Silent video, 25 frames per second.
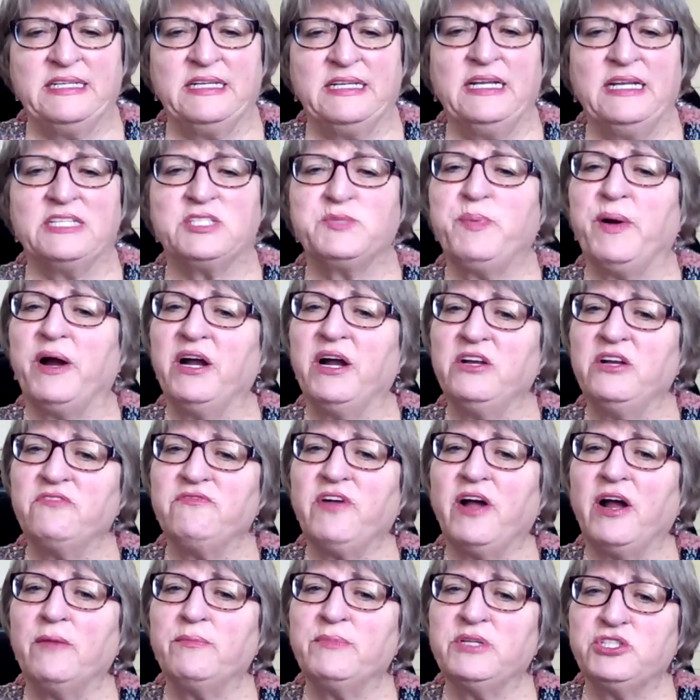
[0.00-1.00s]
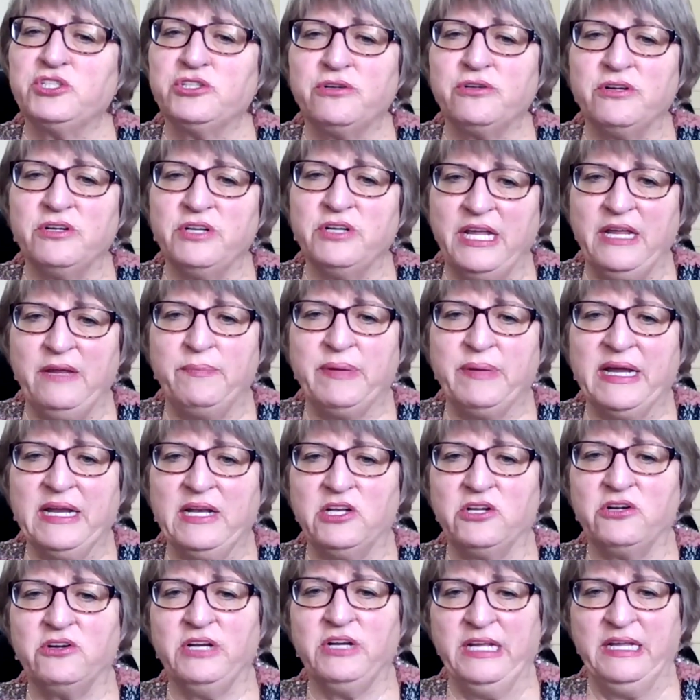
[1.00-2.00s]
And it's part of our maturity by
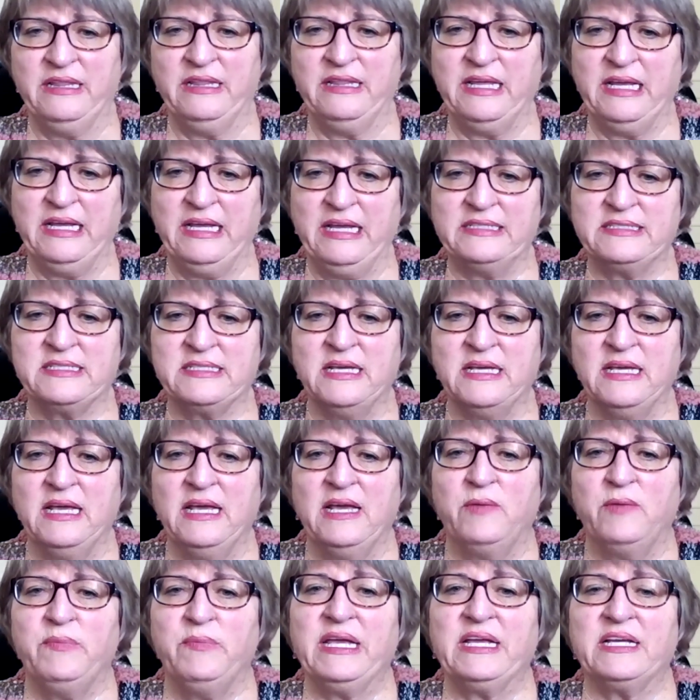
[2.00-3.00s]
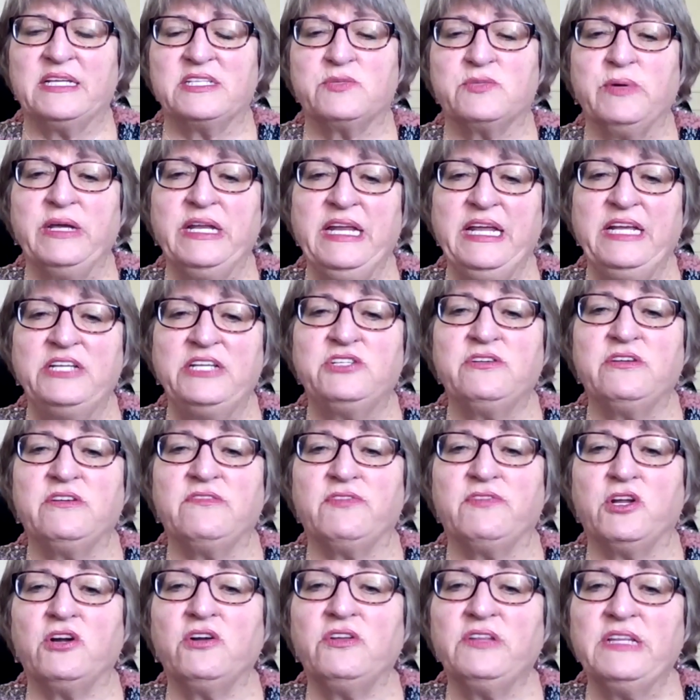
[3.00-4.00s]
learning these, because we need to
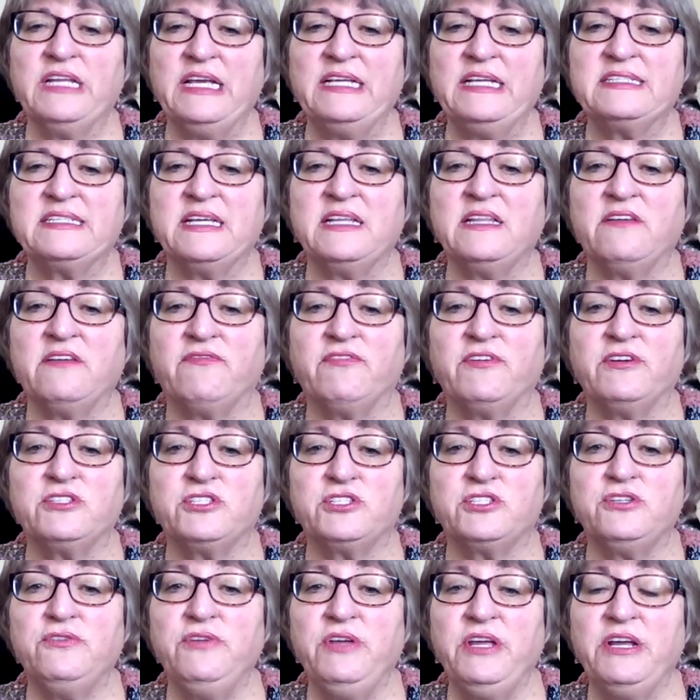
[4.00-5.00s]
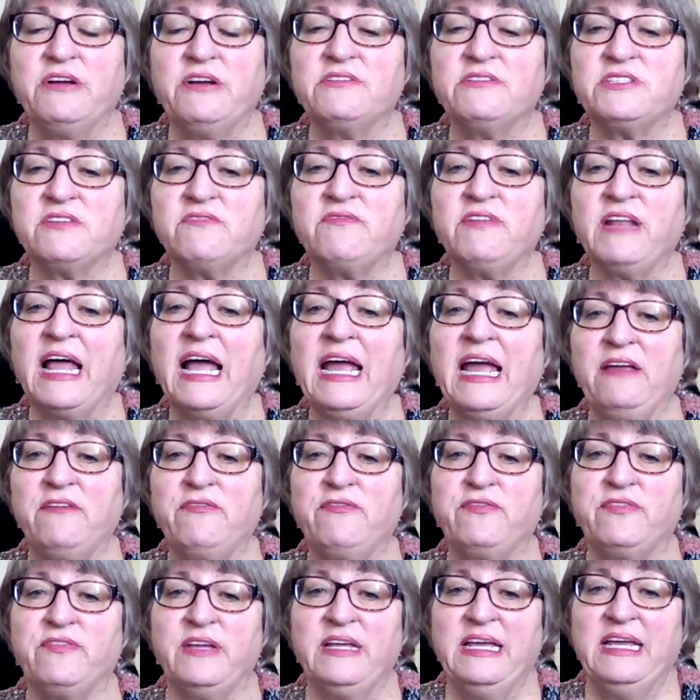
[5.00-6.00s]
have learned these in the first 2 years of
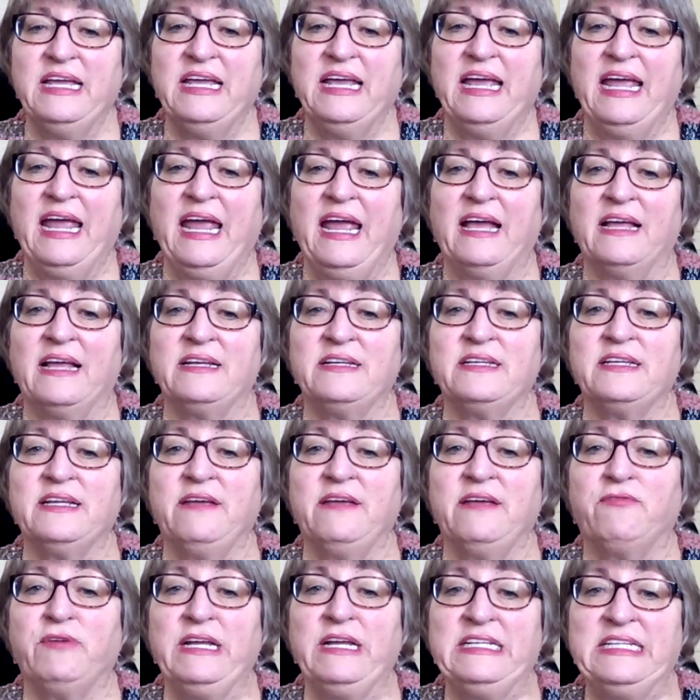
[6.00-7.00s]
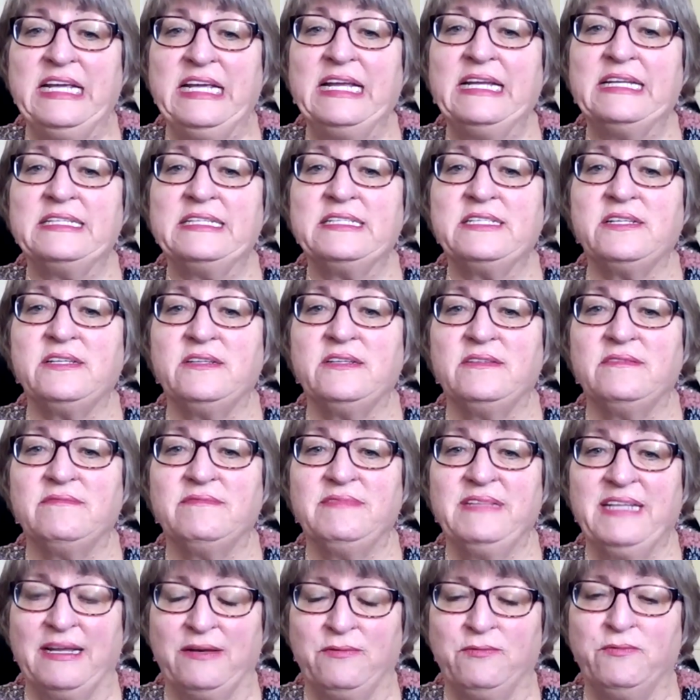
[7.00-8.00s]
life. And if we didn't,
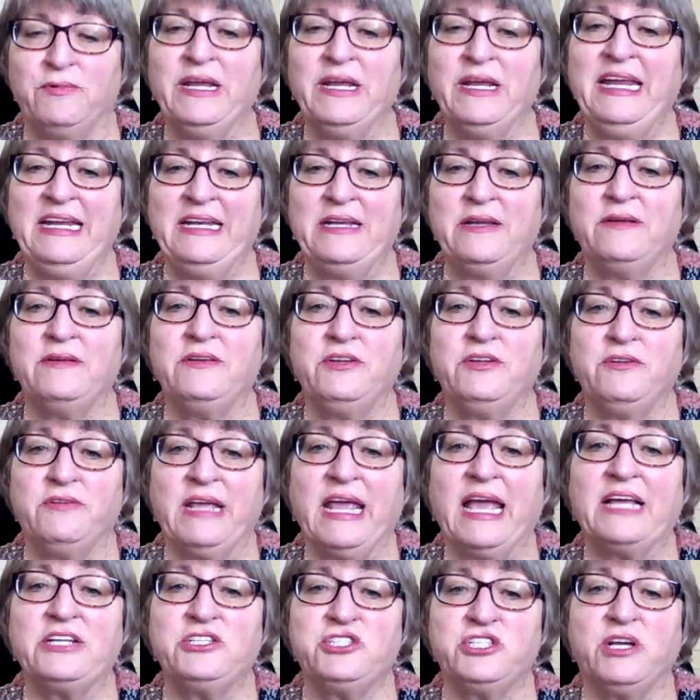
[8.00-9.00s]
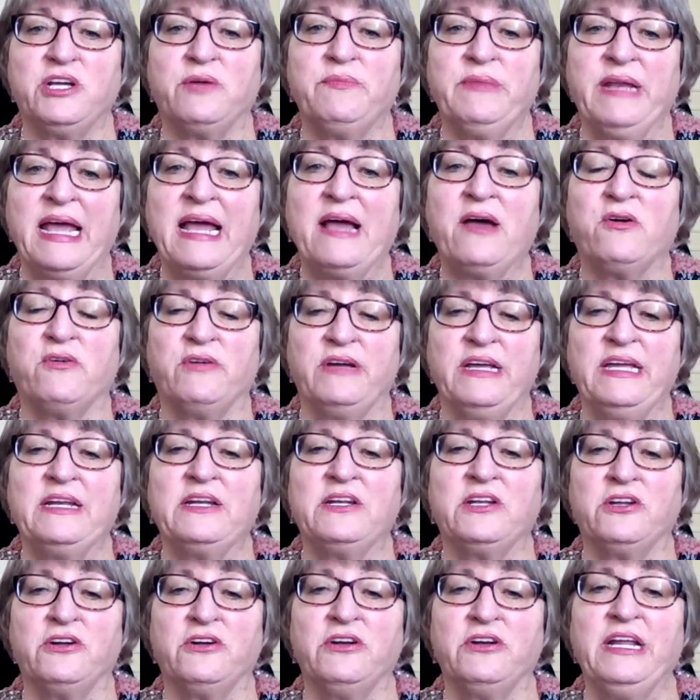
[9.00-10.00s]
then we need to do catch up now
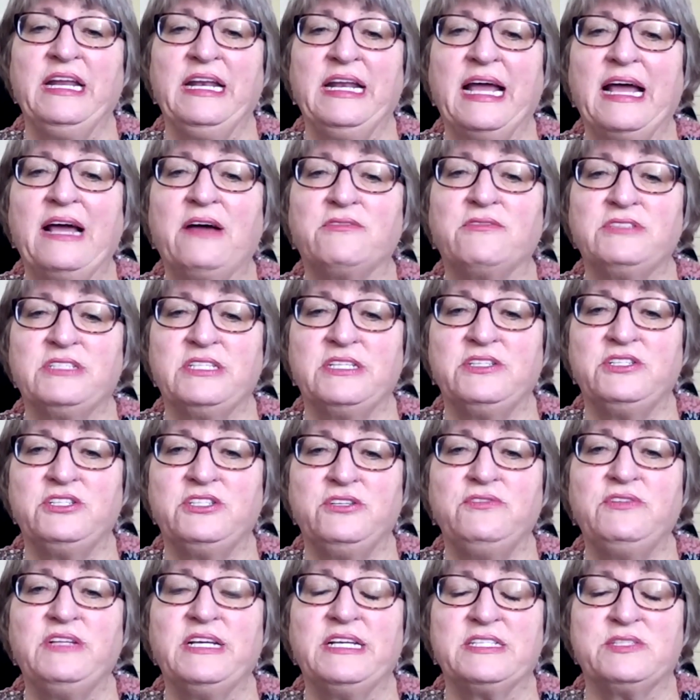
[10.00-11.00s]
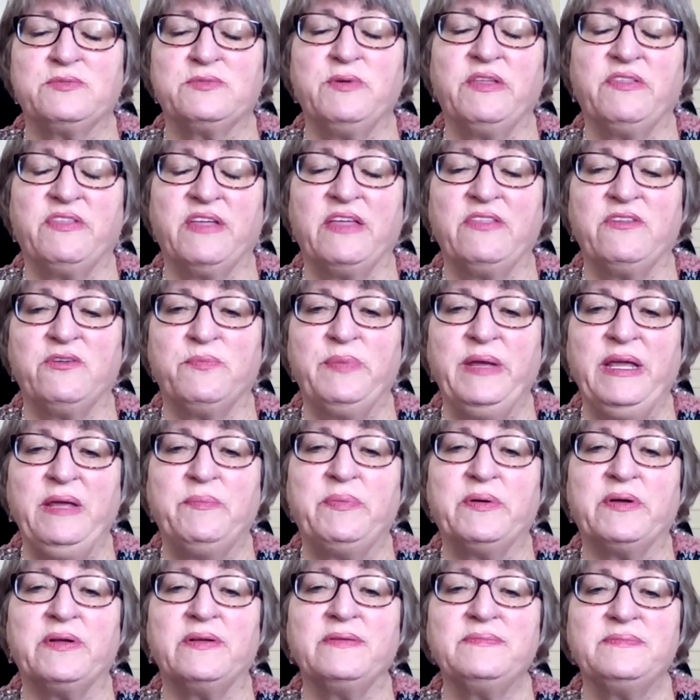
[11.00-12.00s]
in learning how to do this with other
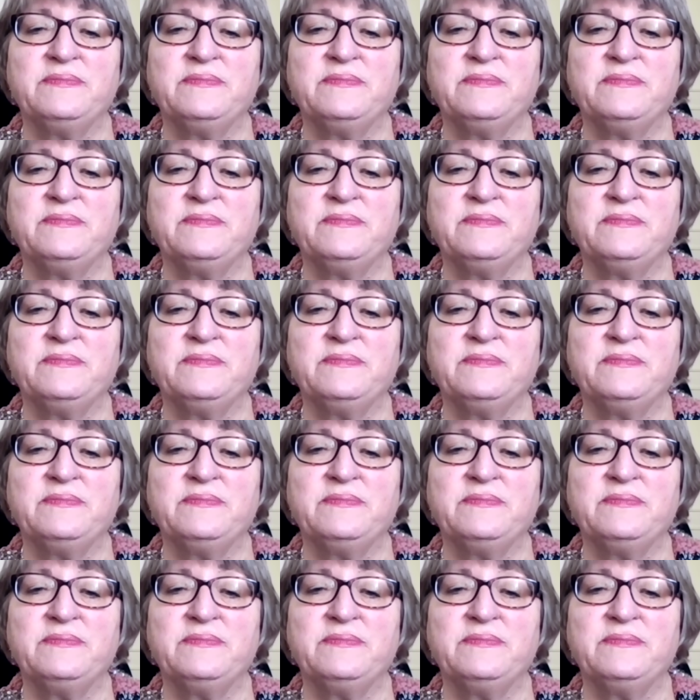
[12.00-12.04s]
people.